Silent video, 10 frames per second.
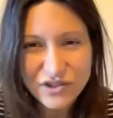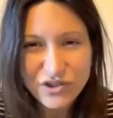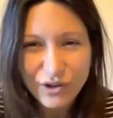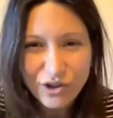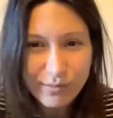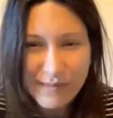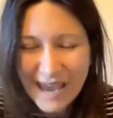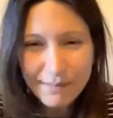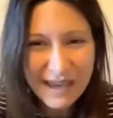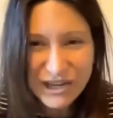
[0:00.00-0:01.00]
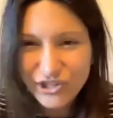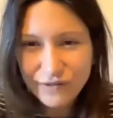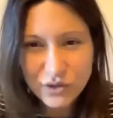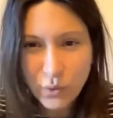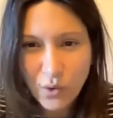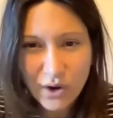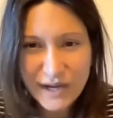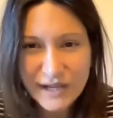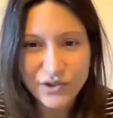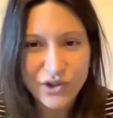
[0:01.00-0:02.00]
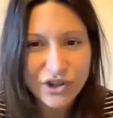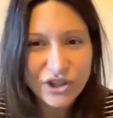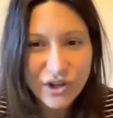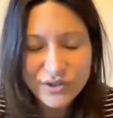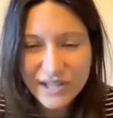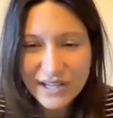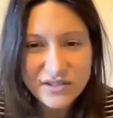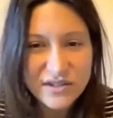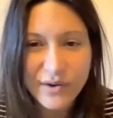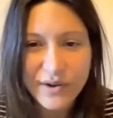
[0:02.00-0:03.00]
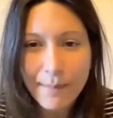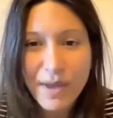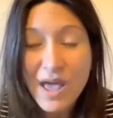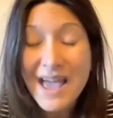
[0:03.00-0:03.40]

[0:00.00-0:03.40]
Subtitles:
you make makeshift toys or your clothes get sewn up